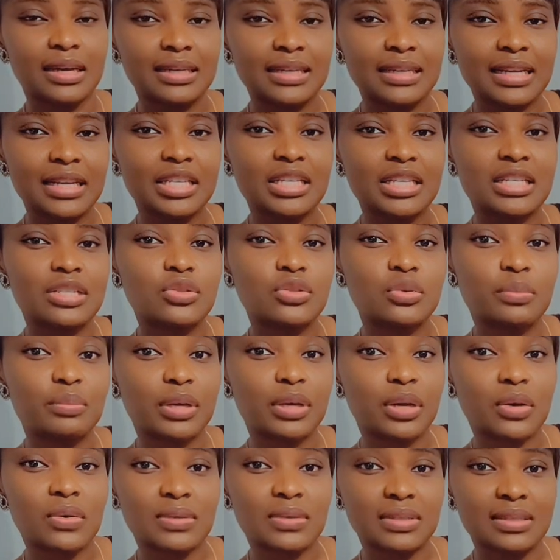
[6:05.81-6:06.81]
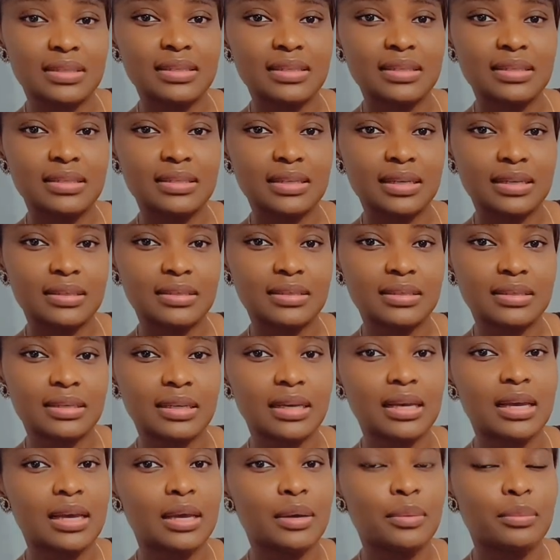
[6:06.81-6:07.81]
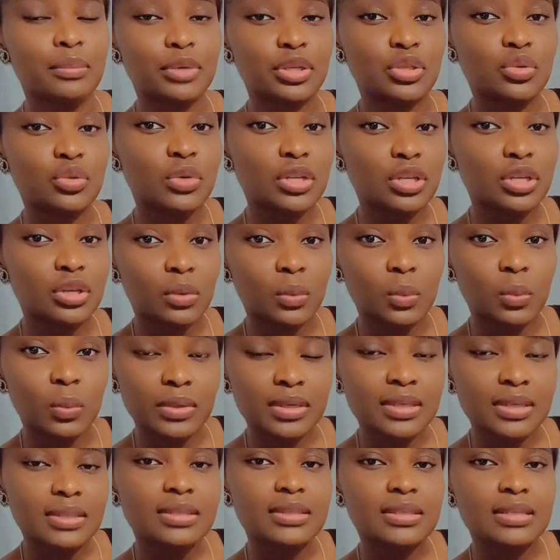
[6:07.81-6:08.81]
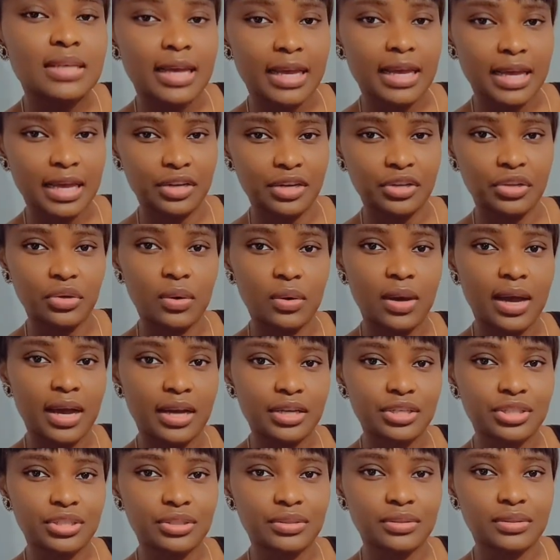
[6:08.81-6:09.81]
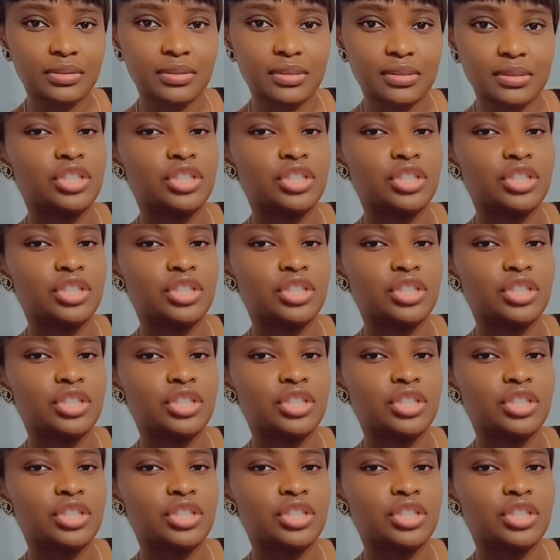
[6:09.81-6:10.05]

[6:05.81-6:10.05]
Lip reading: There need to be consistency between your words and your actions.